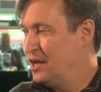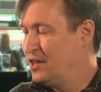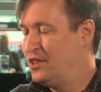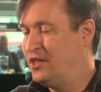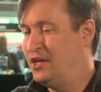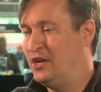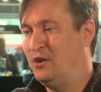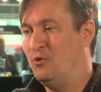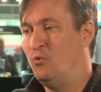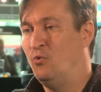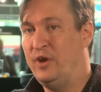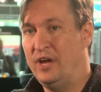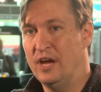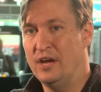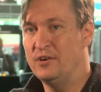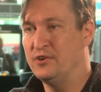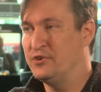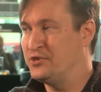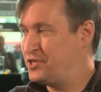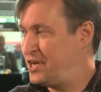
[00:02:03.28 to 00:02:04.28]
that we
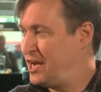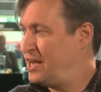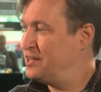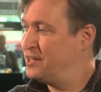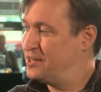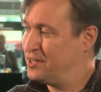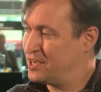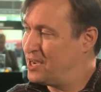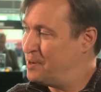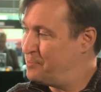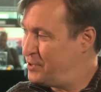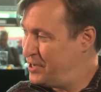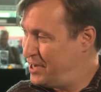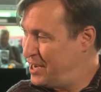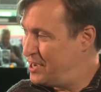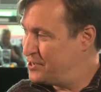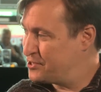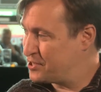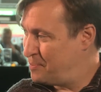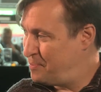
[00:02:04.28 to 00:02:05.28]
understand that the company
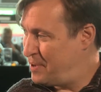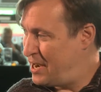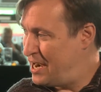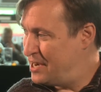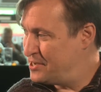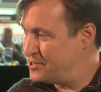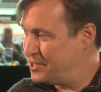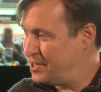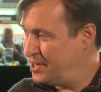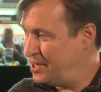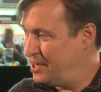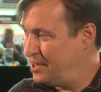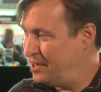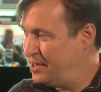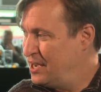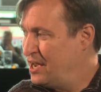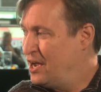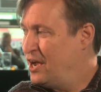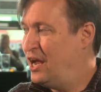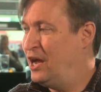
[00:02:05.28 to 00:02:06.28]
has capacity,
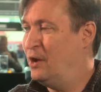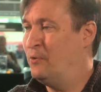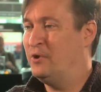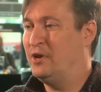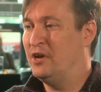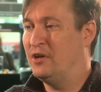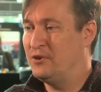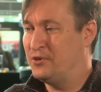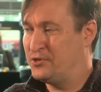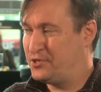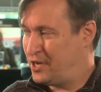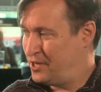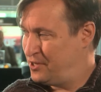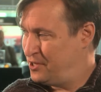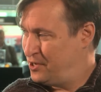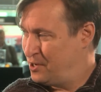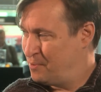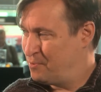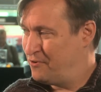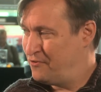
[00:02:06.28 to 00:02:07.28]
and we understand
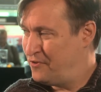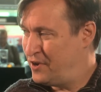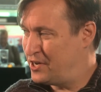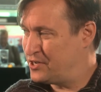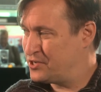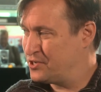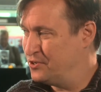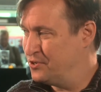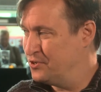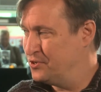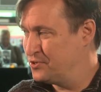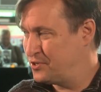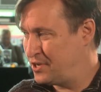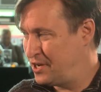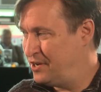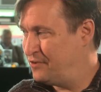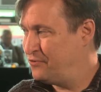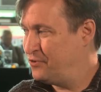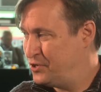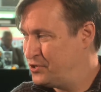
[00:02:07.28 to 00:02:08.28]
that you're professionals,
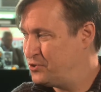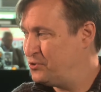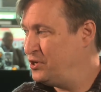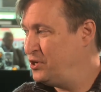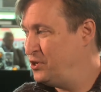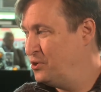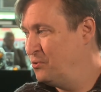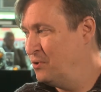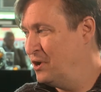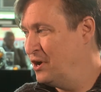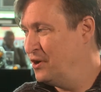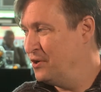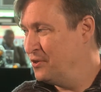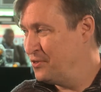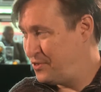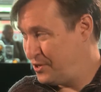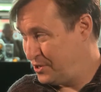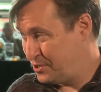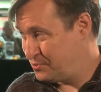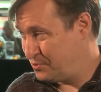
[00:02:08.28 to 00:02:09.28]
and if we treat you well,
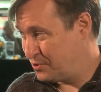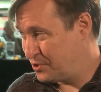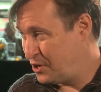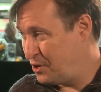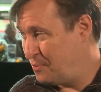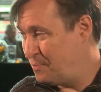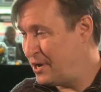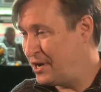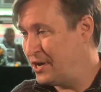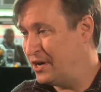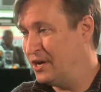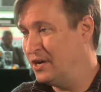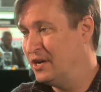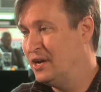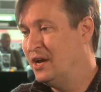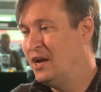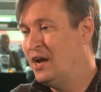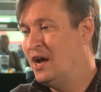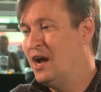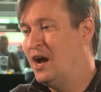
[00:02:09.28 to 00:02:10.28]
things will go better.
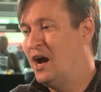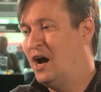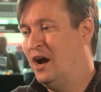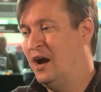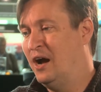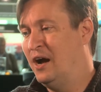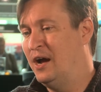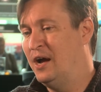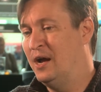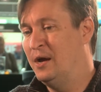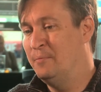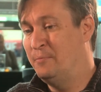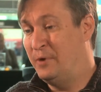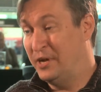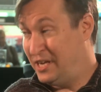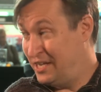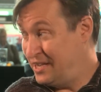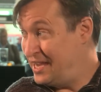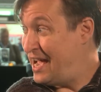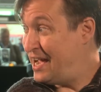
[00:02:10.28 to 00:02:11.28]

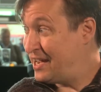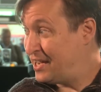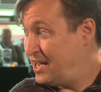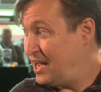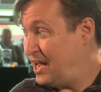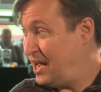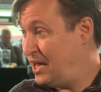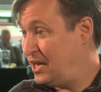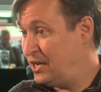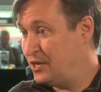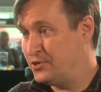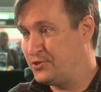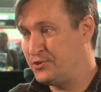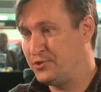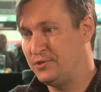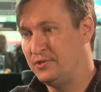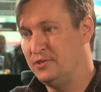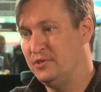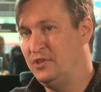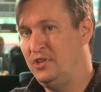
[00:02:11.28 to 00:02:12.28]
But in that
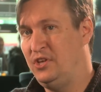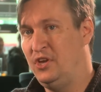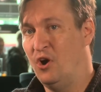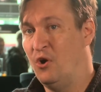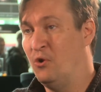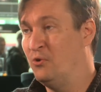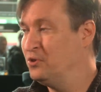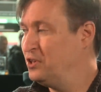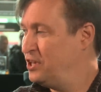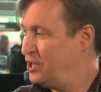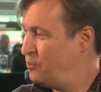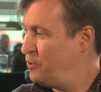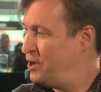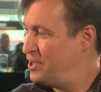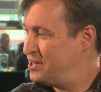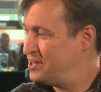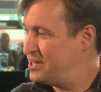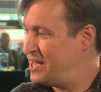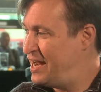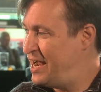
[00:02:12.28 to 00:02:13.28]
case, the only way
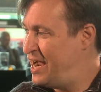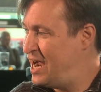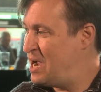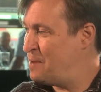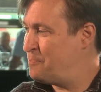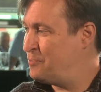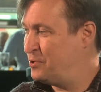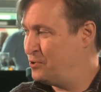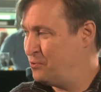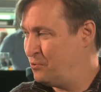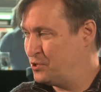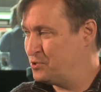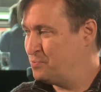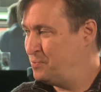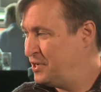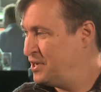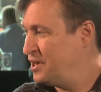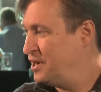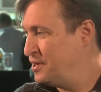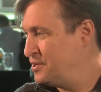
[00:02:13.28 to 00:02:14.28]
that happened was
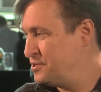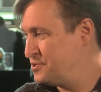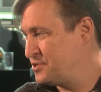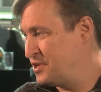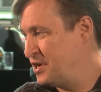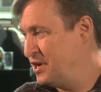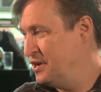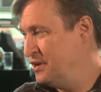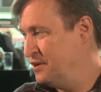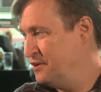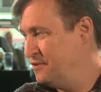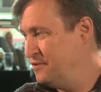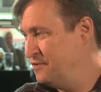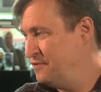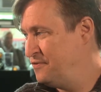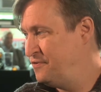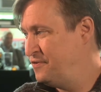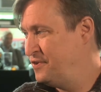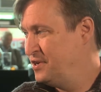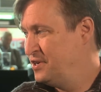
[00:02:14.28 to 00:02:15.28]
because
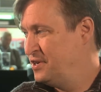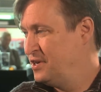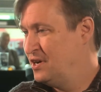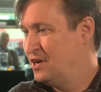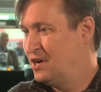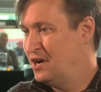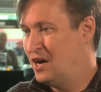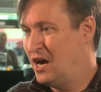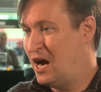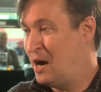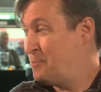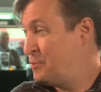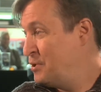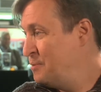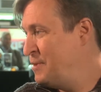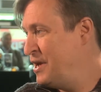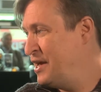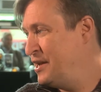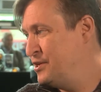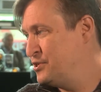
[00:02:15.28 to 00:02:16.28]
of upper
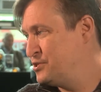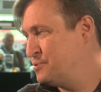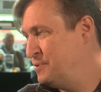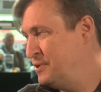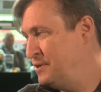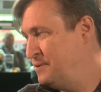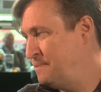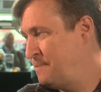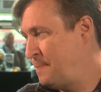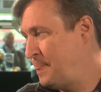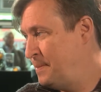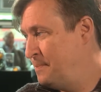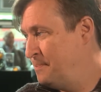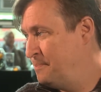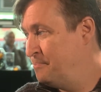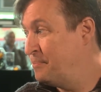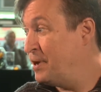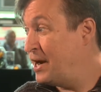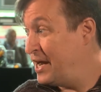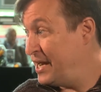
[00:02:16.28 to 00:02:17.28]
management
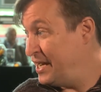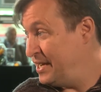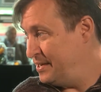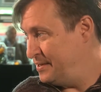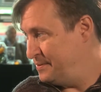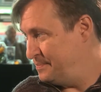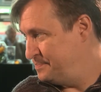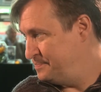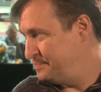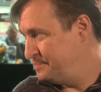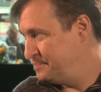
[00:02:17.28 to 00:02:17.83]
buy-in.